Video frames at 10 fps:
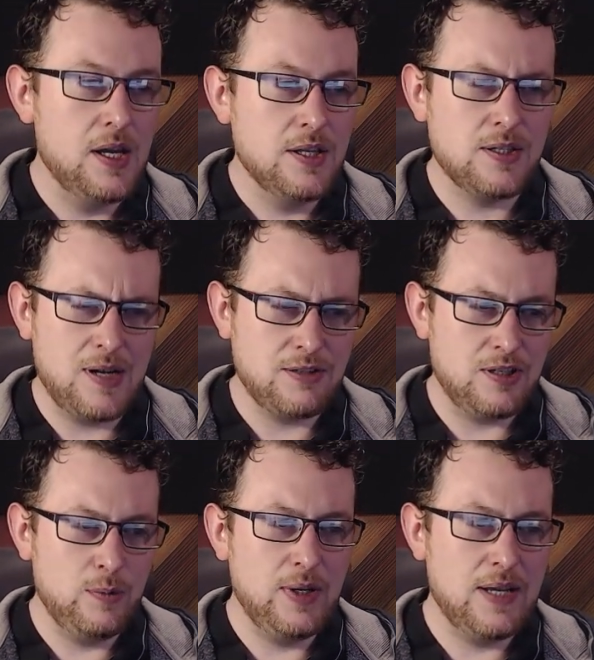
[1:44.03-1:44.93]
So
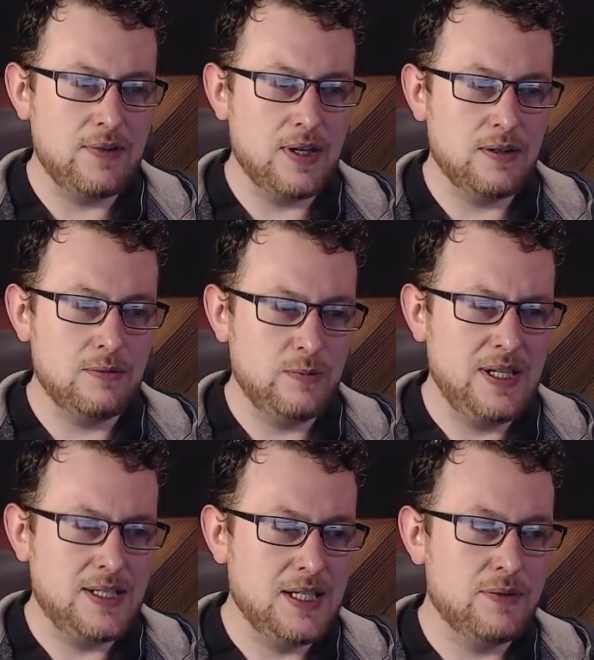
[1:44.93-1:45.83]
naturally we
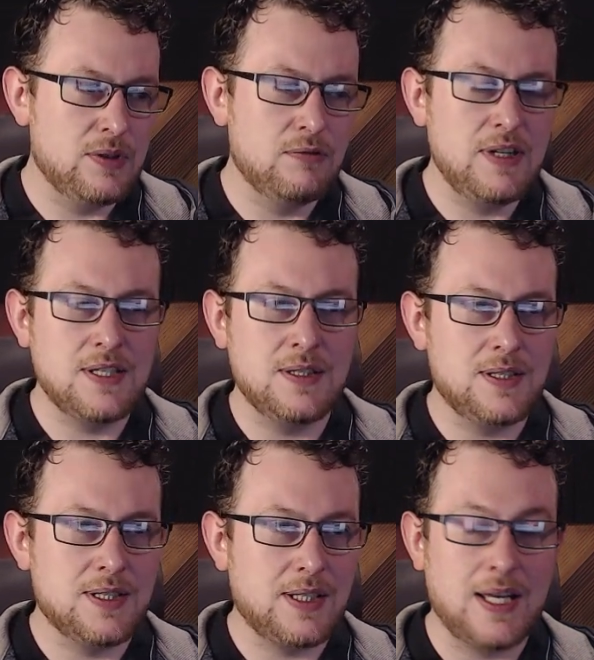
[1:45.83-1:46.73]
need to give it a reason
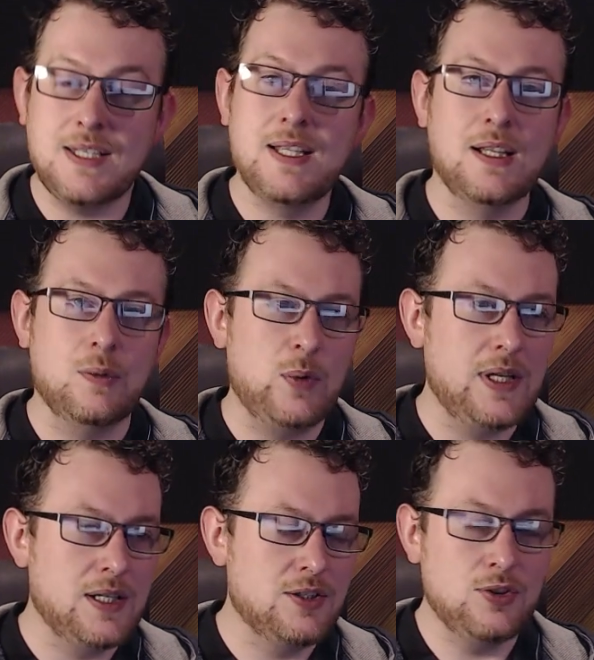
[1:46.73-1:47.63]
to stay still. We
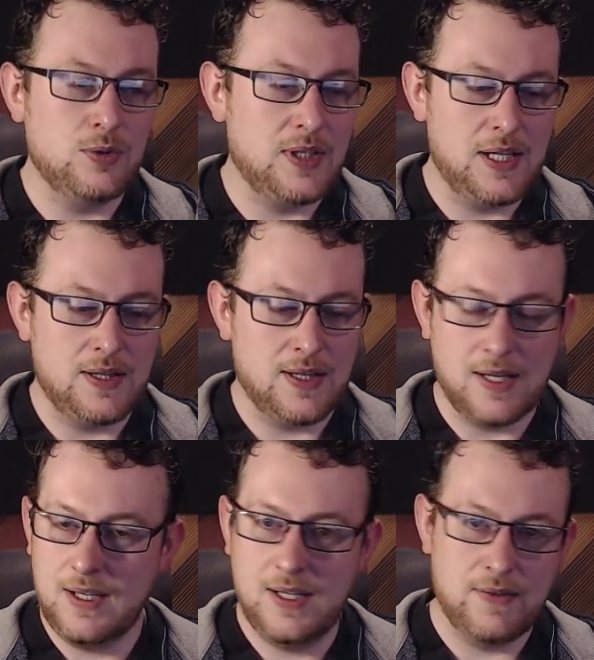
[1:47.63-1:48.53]
need to
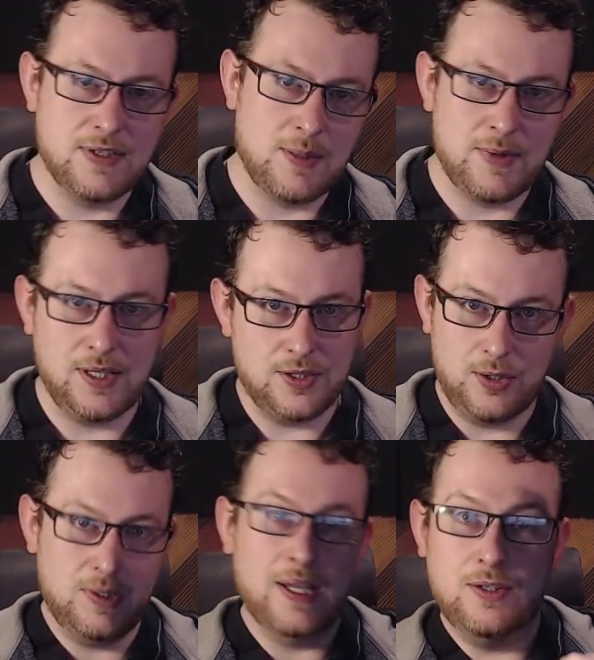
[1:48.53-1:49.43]
either give it something
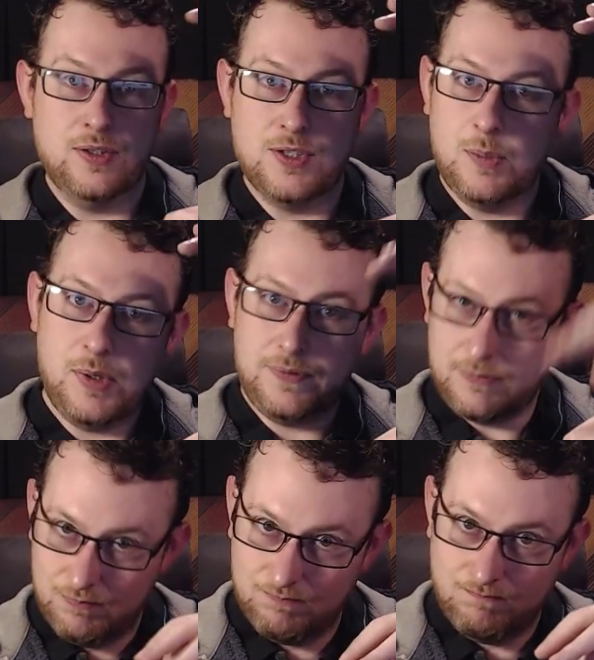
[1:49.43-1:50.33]
to land on top of,
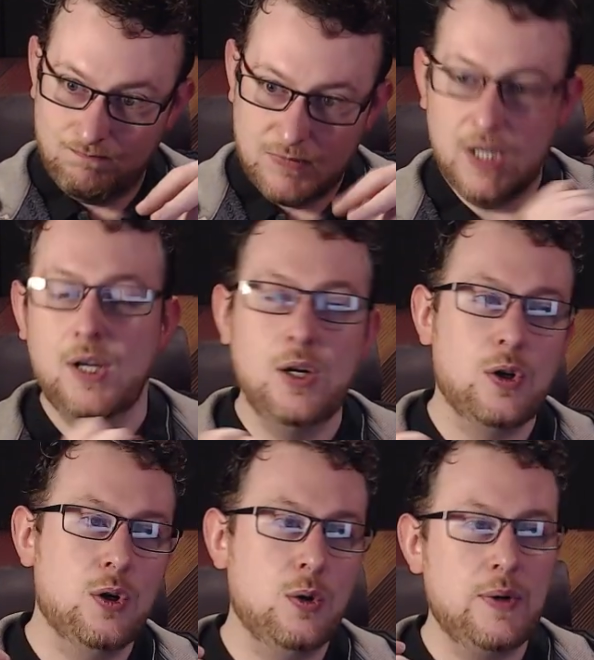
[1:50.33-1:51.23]

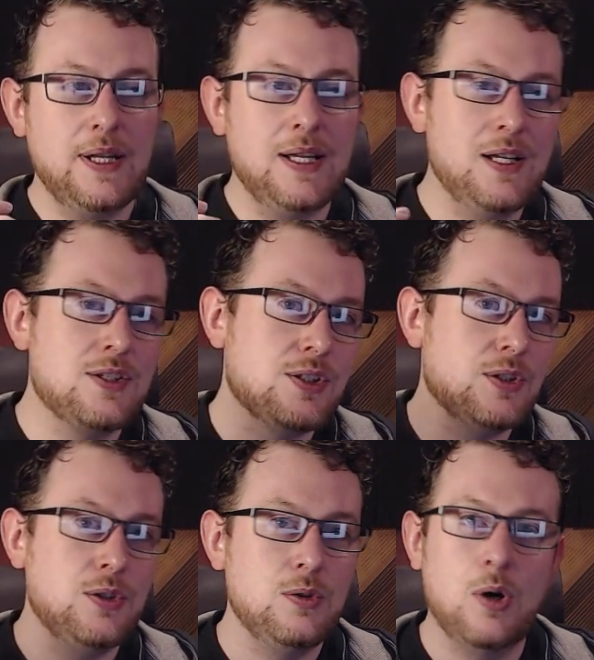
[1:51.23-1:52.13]
or we need
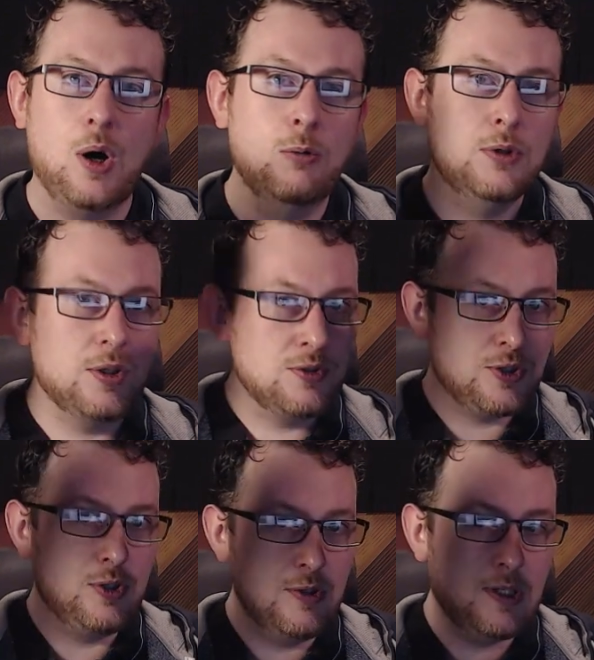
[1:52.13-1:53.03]
to hold on
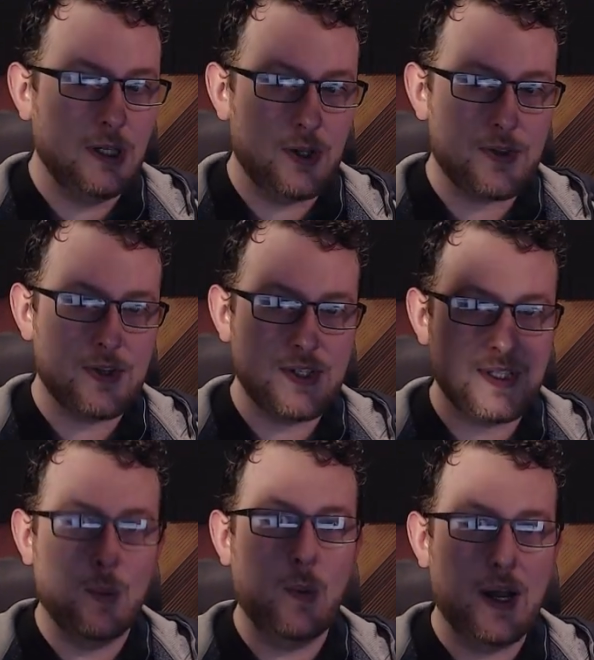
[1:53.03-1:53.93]
to the cloth
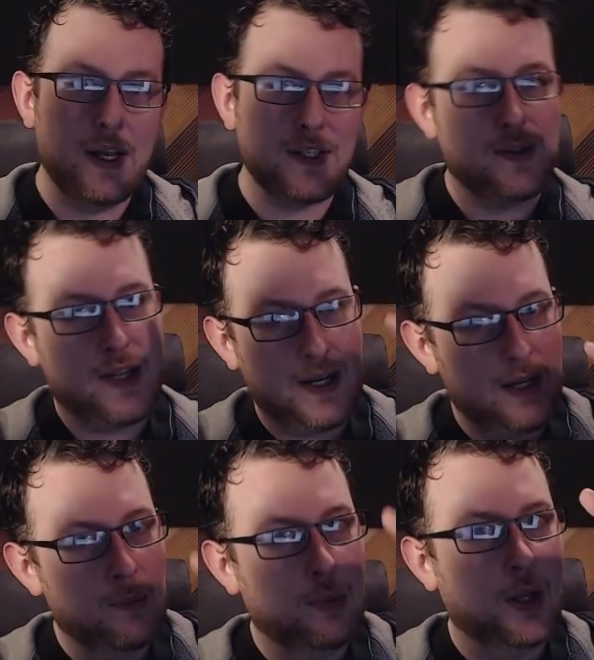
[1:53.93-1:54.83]
somewhere so that it
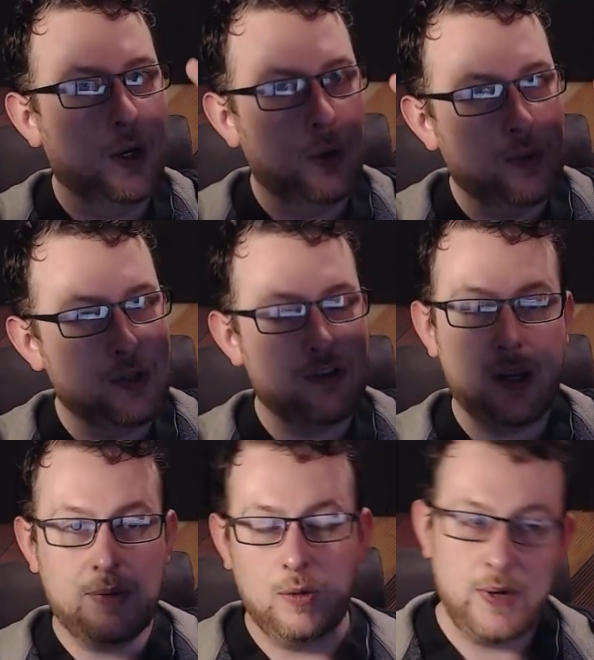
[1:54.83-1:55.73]
can blow and
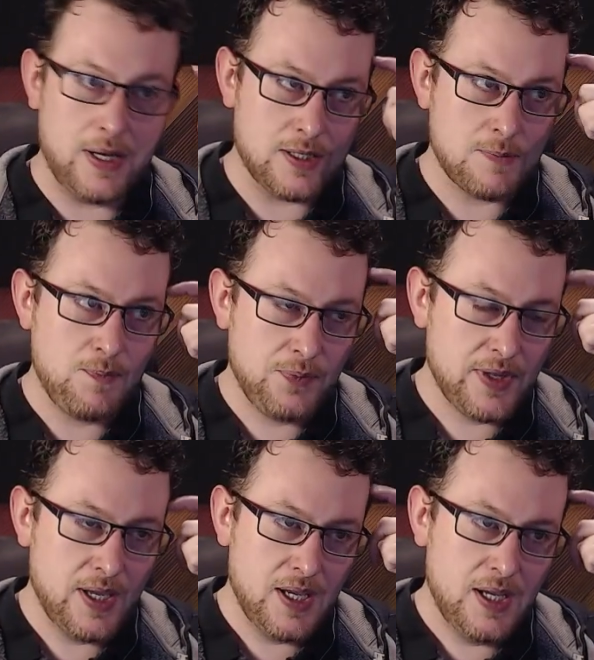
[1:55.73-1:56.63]
drape in the wind.
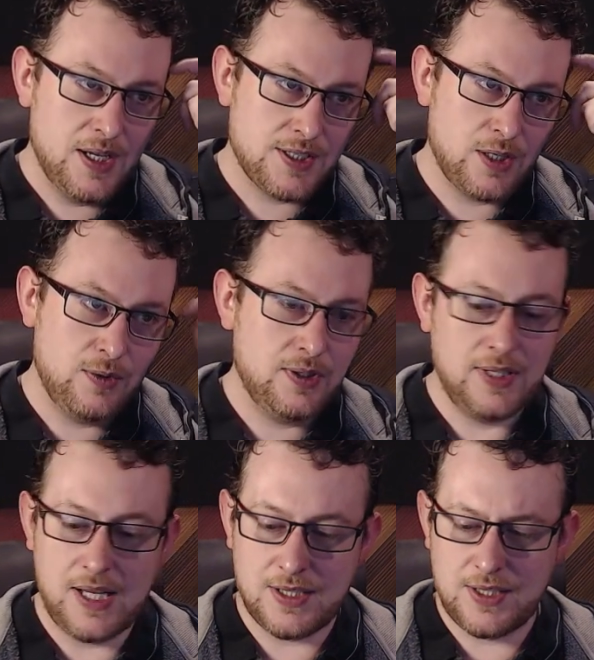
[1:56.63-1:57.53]
So
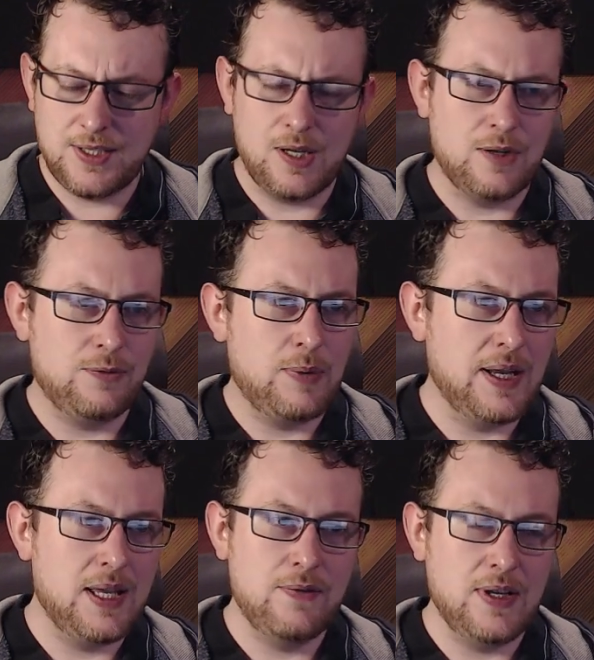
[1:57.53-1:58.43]
let's start off
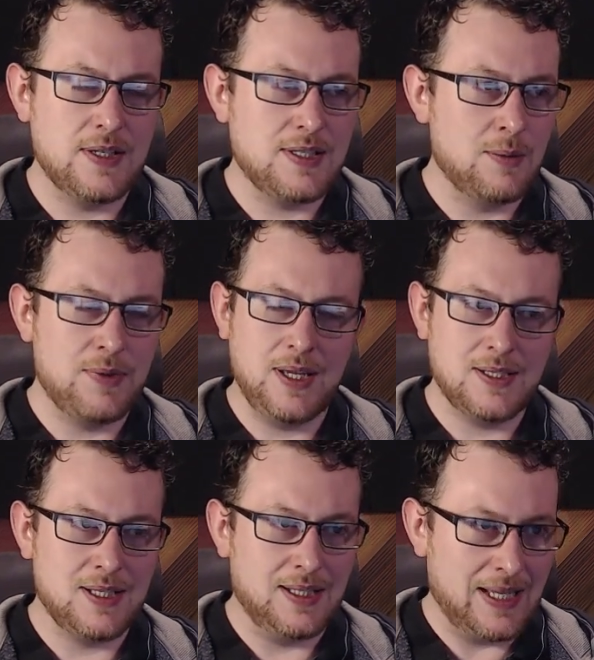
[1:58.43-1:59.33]
by giving it something
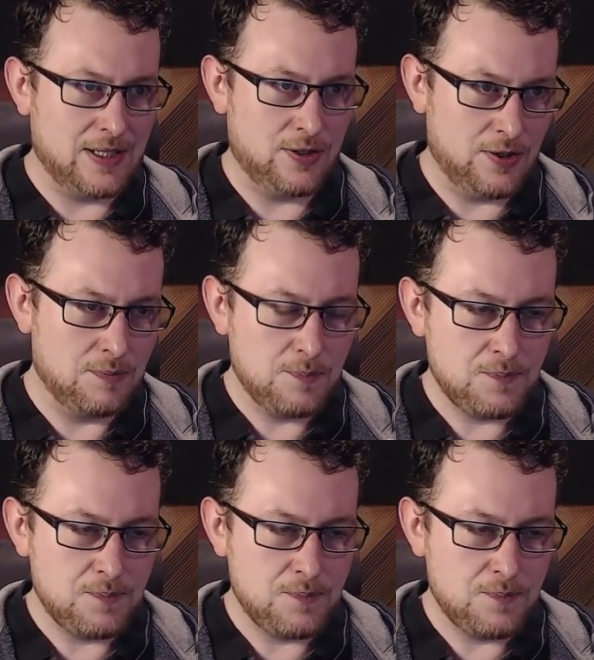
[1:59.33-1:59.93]
to land on.